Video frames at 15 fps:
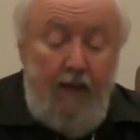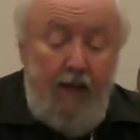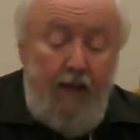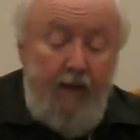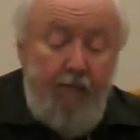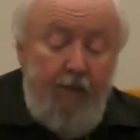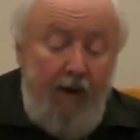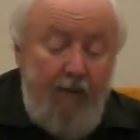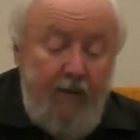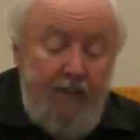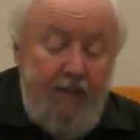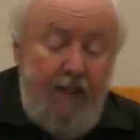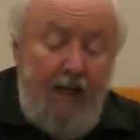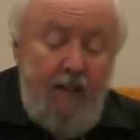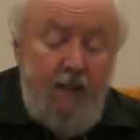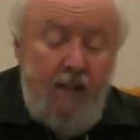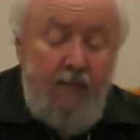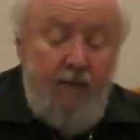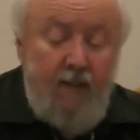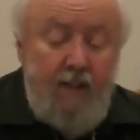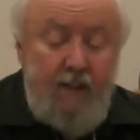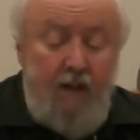he prophesies
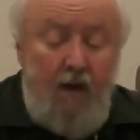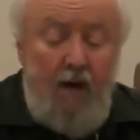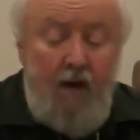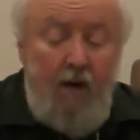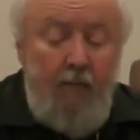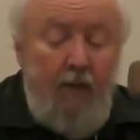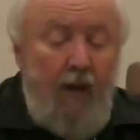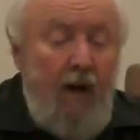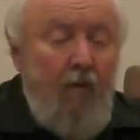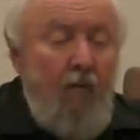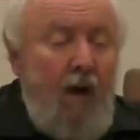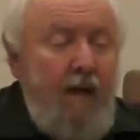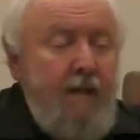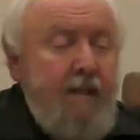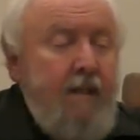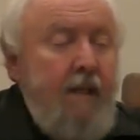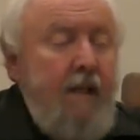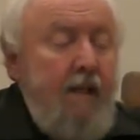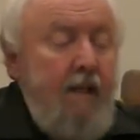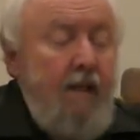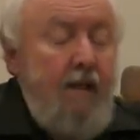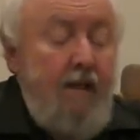of a star
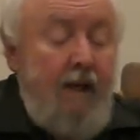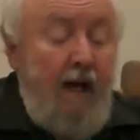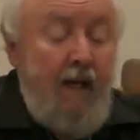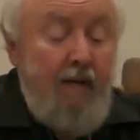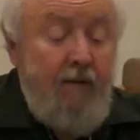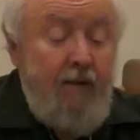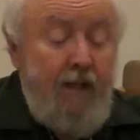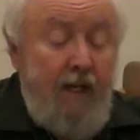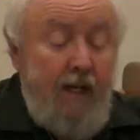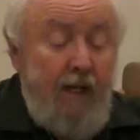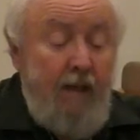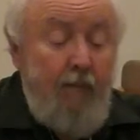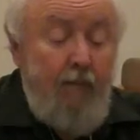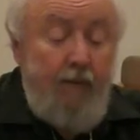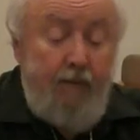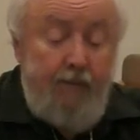arising out of Jacob,